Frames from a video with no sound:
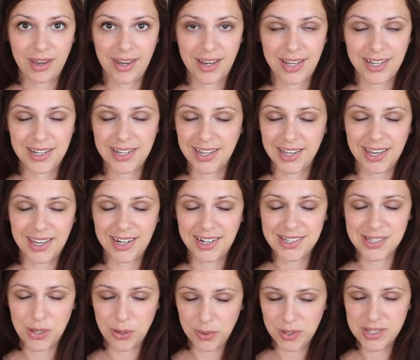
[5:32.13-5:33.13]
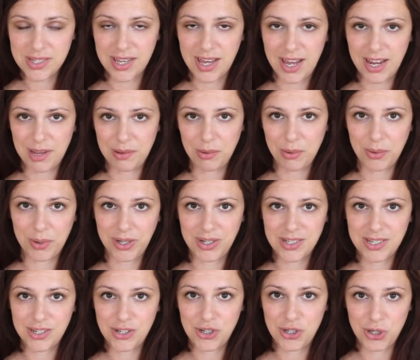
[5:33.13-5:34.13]
And again, as always, I am going
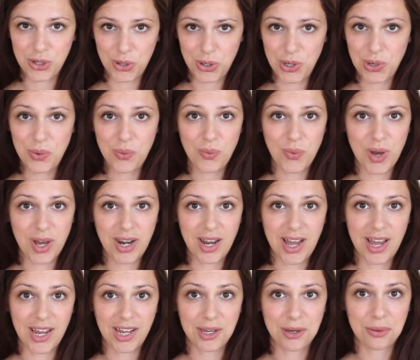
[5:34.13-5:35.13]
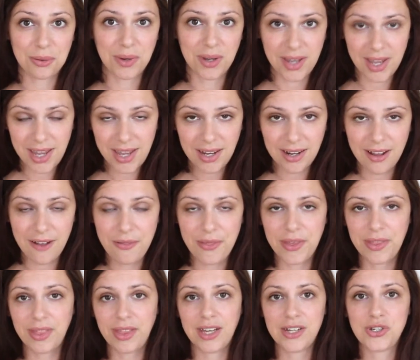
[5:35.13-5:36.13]
to show you what I create and
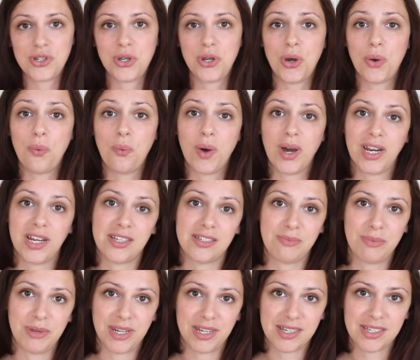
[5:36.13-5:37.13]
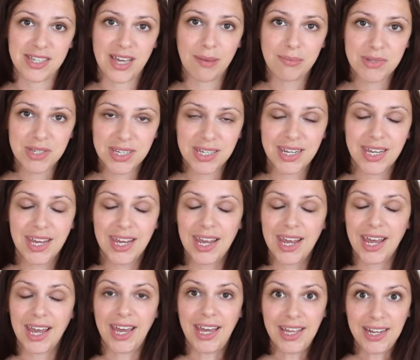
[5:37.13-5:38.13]
then let you know what has been accepted
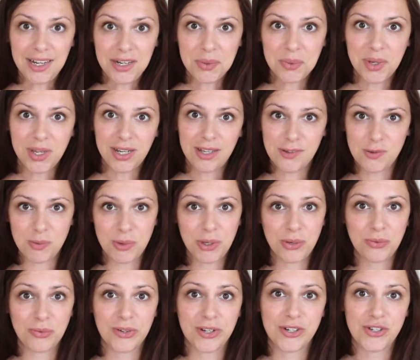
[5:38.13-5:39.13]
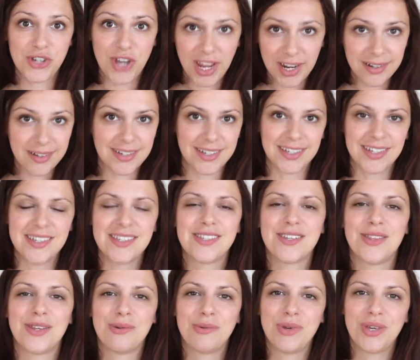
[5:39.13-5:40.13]
and what has been rejected
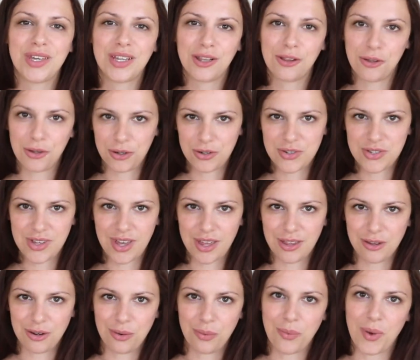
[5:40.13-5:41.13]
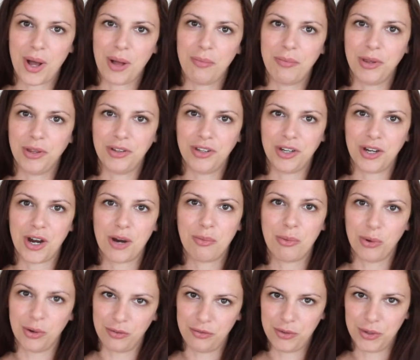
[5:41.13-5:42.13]
so that we can learn together while building our
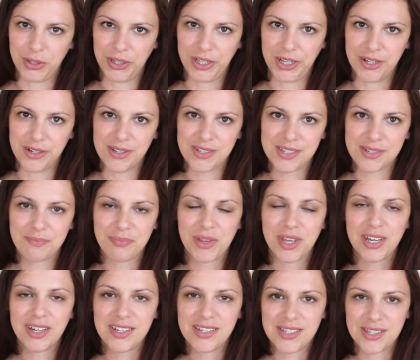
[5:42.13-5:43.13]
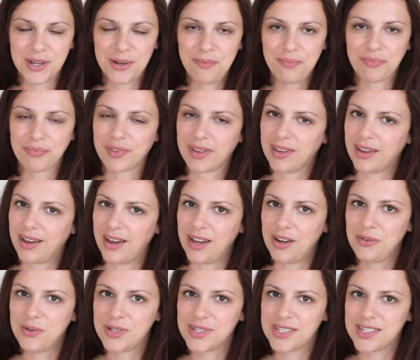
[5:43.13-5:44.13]
portfolios. So I
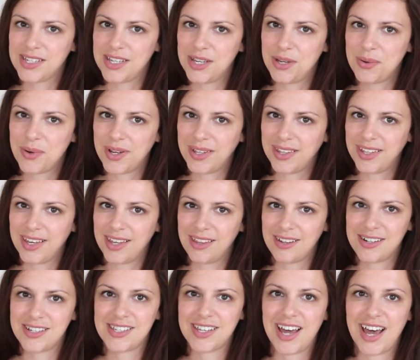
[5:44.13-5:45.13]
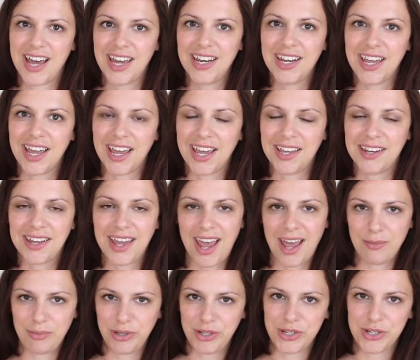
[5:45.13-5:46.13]
will see you on the other side, and
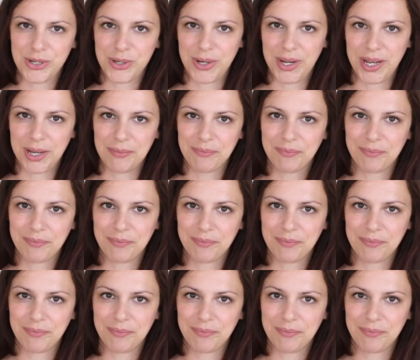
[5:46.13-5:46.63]
happy shooting.